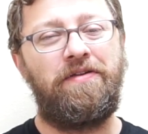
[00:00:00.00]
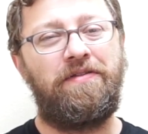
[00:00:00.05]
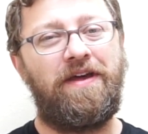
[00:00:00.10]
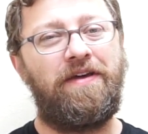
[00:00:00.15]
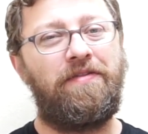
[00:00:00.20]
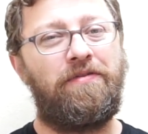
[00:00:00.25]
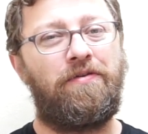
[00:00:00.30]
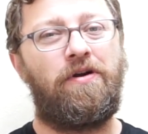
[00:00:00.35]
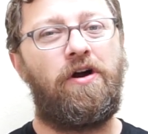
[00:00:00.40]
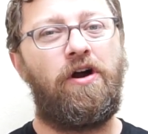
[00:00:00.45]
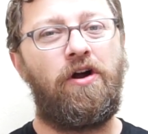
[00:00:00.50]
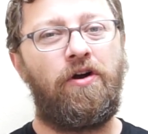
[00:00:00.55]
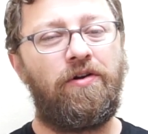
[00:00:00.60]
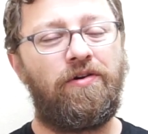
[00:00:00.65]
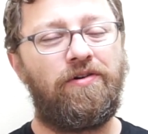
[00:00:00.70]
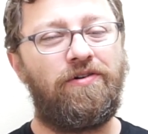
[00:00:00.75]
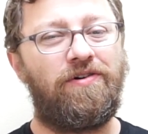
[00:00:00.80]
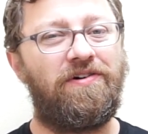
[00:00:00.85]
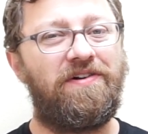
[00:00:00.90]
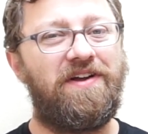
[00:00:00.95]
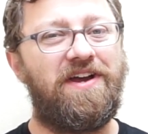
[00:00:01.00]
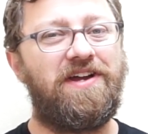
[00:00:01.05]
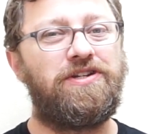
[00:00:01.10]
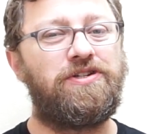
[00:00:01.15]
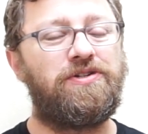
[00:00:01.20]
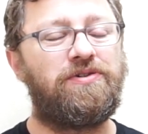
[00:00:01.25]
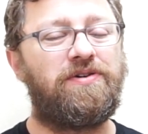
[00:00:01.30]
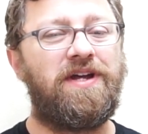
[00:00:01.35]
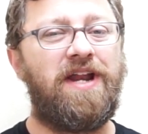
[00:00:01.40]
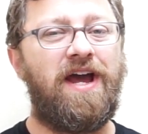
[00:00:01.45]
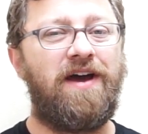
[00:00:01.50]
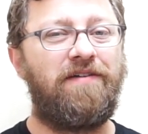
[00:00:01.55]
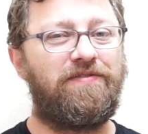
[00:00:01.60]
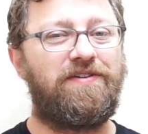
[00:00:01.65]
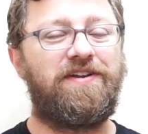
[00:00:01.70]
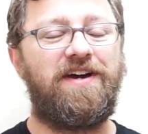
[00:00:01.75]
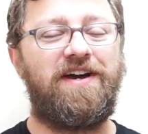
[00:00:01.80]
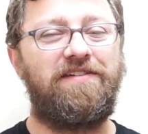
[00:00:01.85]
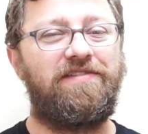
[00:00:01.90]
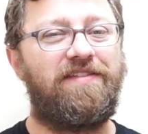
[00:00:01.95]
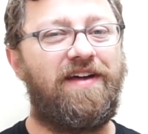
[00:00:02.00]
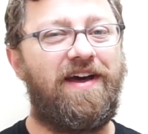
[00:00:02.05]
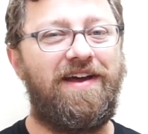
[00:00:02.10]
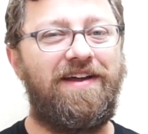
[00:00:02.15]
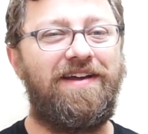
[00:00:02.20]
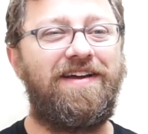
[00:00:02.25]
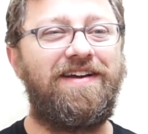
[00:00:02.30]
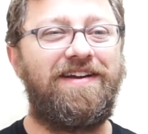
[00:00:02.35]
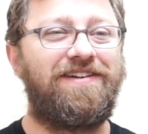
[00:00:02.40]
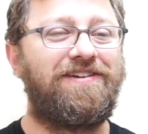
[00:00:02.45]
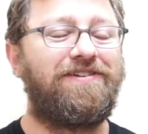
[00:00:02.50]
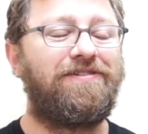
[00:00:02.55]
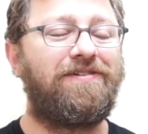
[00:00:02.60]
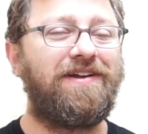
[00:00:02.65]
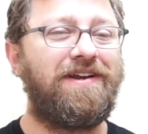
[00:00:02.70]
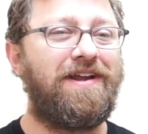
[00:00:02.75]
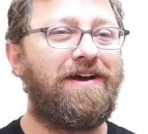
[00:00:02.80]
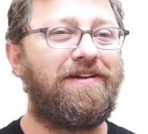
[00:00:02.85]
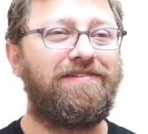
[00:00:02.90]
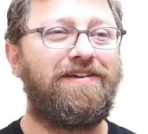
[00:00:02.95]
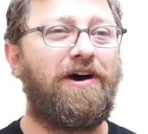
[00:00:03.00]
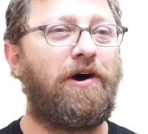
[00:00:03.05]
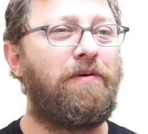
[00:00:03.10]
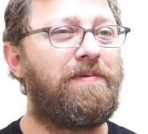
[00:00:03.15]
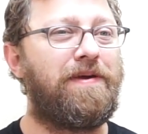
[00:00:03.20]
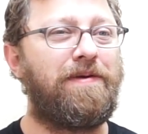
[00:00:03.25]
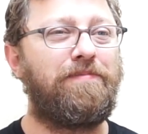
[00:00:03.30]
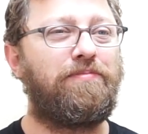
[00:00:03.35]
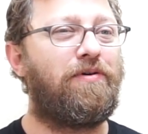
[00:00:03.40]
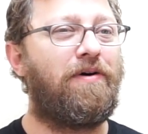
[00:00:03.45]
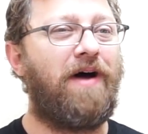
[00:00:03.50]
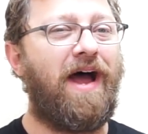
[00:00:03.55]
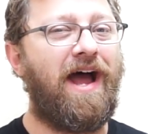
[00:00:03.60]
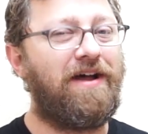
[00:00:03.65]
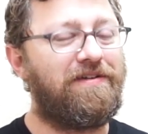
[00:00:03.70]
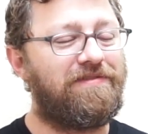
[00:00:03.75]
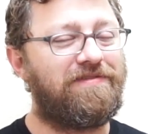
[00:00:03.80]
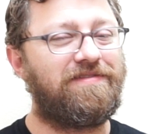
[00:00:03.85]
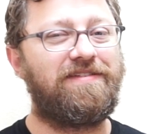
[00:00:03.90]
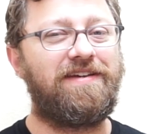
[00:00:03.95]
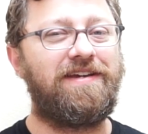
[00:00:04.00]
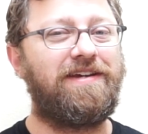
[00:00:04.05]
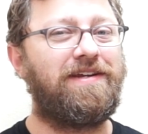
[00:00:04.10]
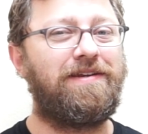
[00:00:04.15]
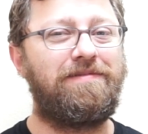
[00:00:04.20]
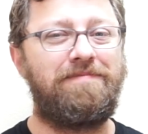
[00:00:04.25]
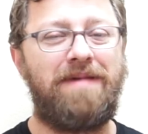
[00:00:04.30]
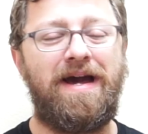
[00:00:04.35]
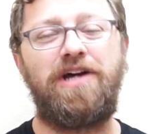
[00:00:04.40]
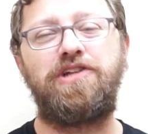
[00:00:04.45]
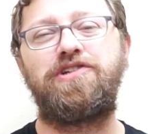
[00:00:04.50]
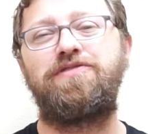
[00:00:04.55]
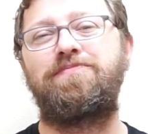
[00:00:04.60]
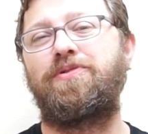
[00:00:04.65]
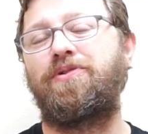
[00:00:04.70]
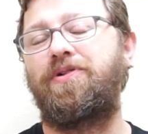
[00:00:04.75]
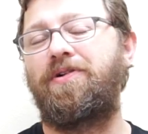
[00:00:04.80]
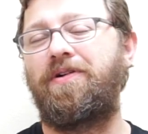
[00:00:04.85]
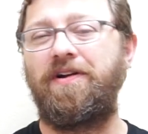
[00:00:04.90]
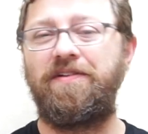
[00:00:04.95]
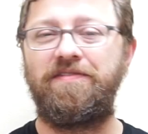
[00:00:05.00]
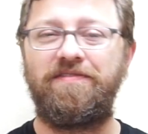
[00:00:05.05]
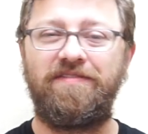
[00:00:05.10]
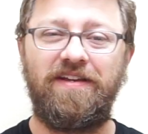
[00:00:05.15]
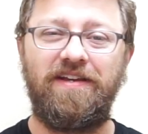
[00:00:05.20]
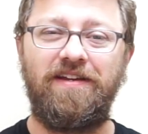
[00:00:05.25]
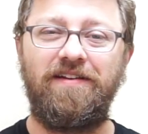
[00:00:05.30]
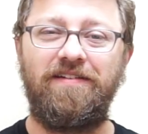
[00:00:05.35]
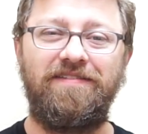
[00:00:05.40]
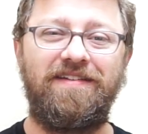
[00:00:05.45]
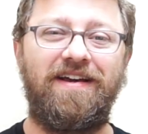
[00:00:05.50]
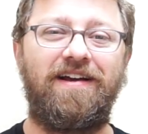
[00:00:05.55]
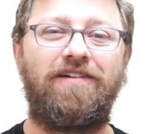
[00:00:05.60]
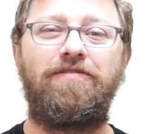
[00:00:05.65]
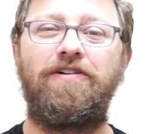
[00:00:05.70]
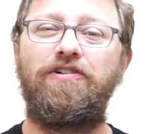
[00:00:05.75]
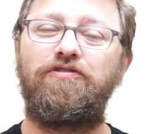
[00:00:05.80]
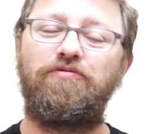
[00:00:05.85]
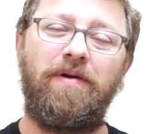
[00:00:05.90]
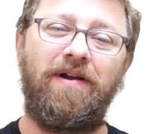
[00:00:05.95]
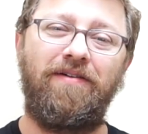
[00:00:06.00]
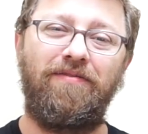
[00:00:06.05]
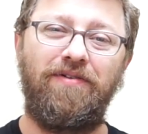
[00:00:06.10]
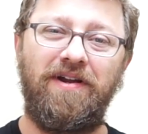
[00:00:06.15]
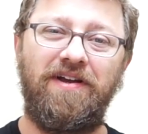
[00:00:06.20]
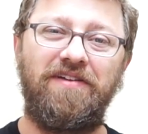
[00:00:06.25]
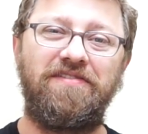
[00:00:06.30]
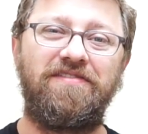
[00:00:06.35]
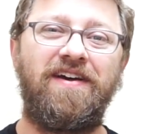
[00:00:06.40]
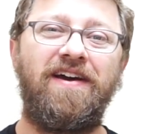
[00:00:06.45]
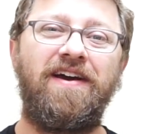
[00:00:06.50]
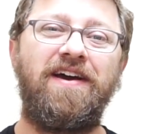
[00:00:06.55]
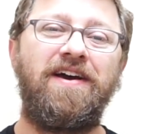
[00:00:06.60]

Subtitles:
in their article, and you can advertise that. And you can now tell people, as seen in Mashable or as seen in TechCrunch, wherever it is.